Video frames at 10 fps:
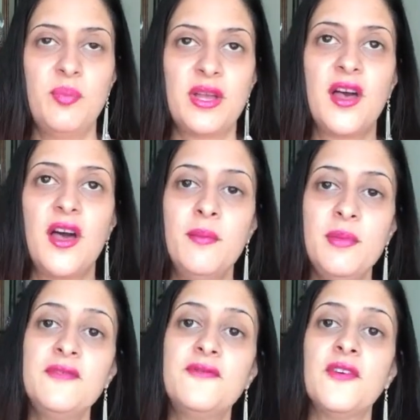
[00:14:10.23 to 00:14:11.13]
but
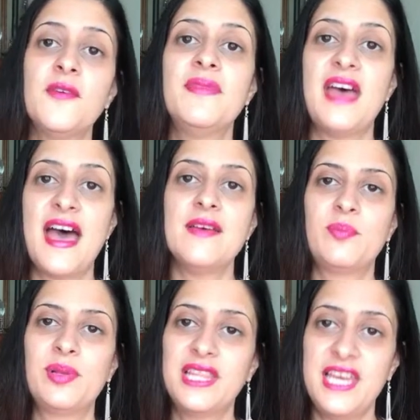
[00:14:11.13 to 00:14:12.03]
coming from that
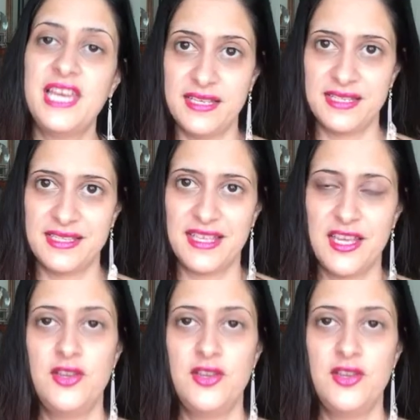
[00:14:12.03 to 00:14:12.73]
place,